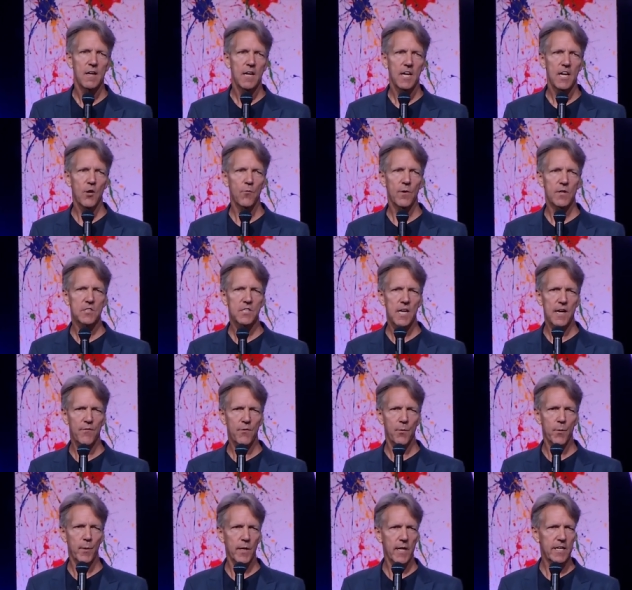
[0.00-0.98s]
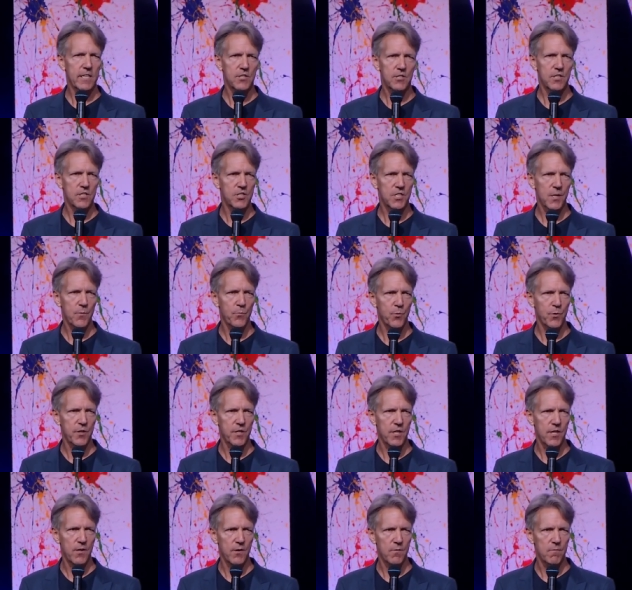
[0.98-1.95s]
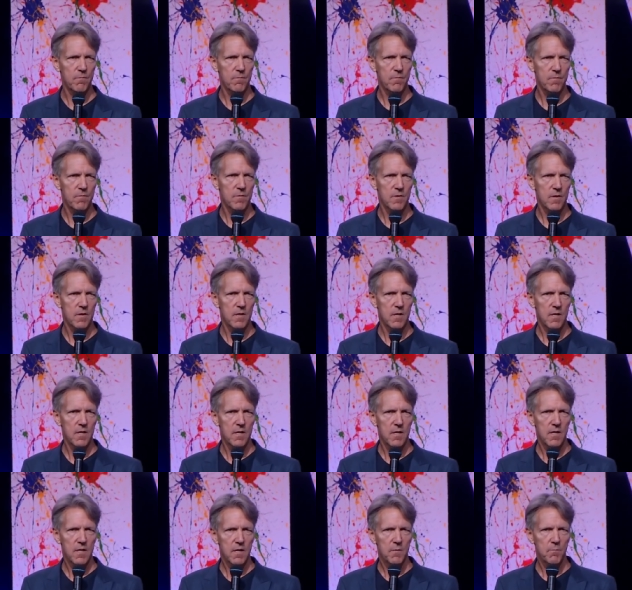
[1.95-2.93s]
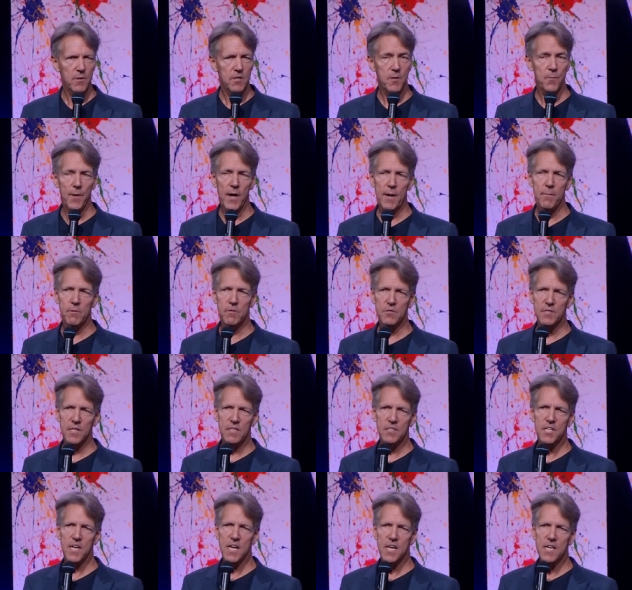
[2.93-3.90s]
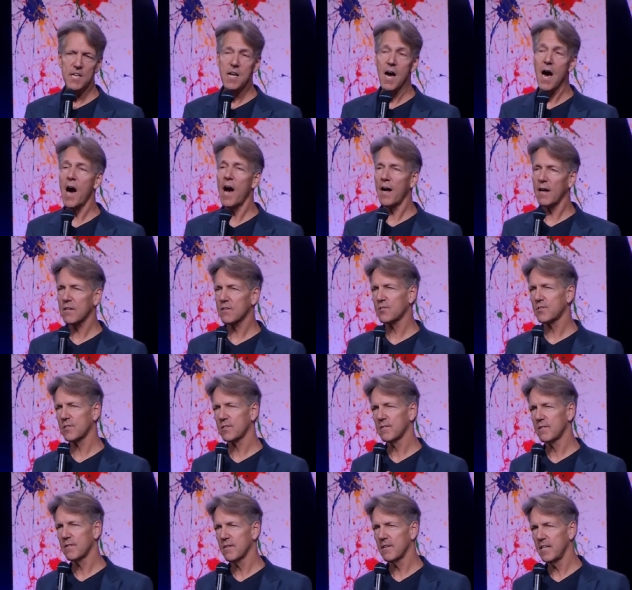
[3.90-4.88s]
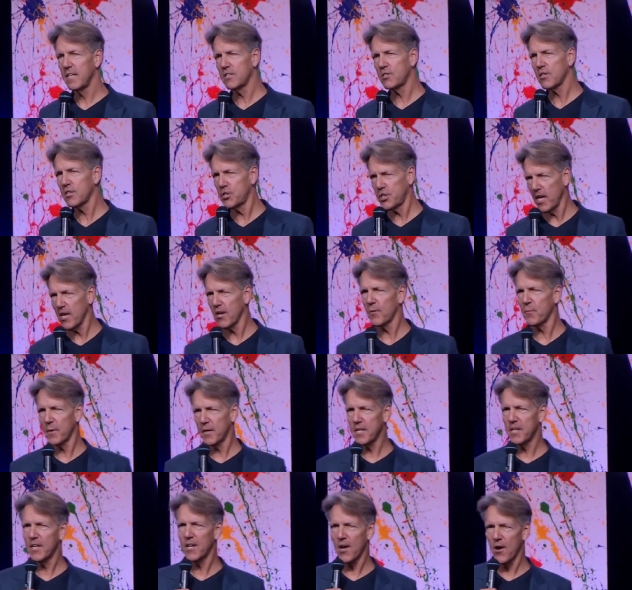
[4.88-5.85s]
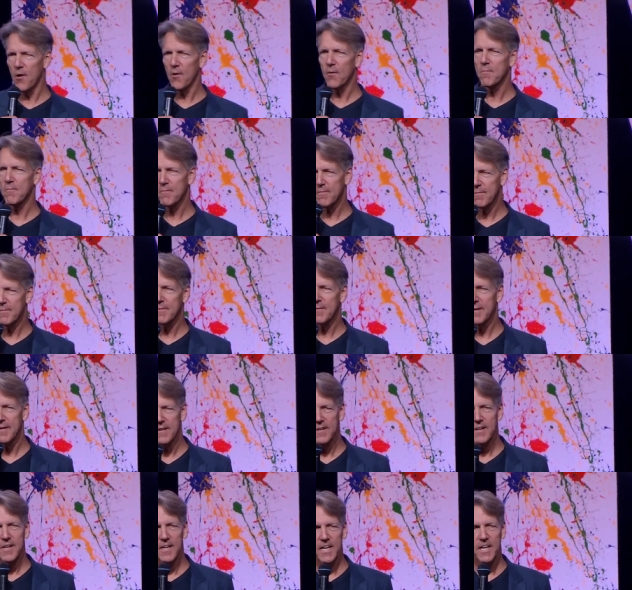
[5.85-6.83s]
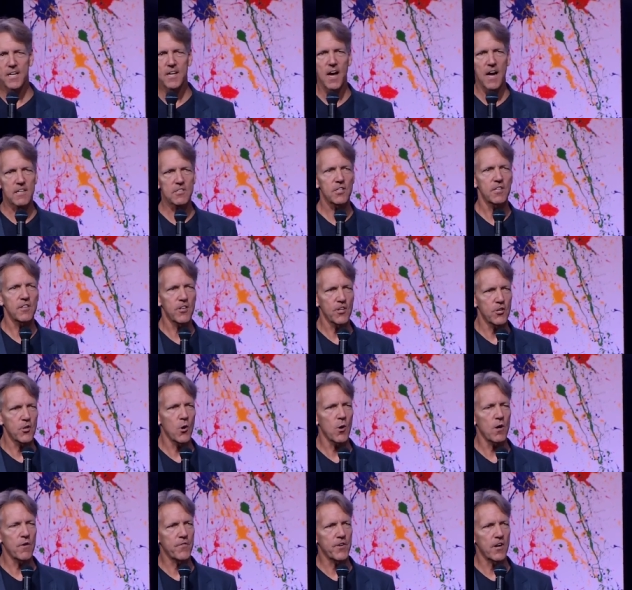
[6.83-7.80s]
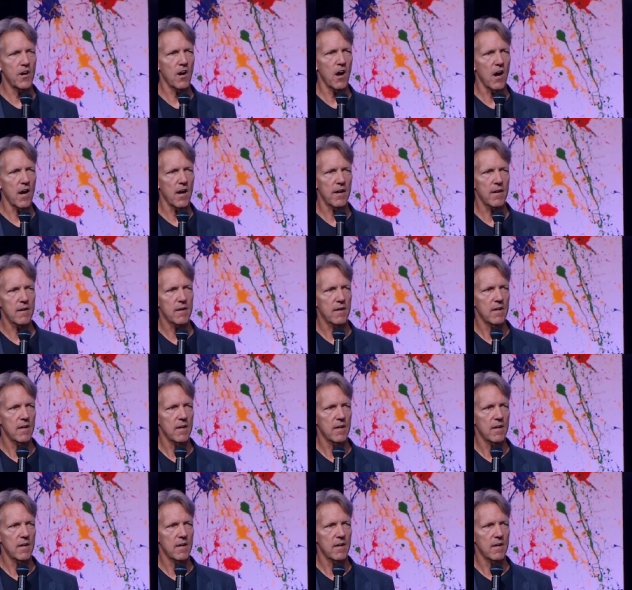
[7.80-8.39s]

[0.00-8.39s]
He wants to have a relationship with you. But the Bible says he knocks. He's a gentleman, you know. He knocks at the door of your heart.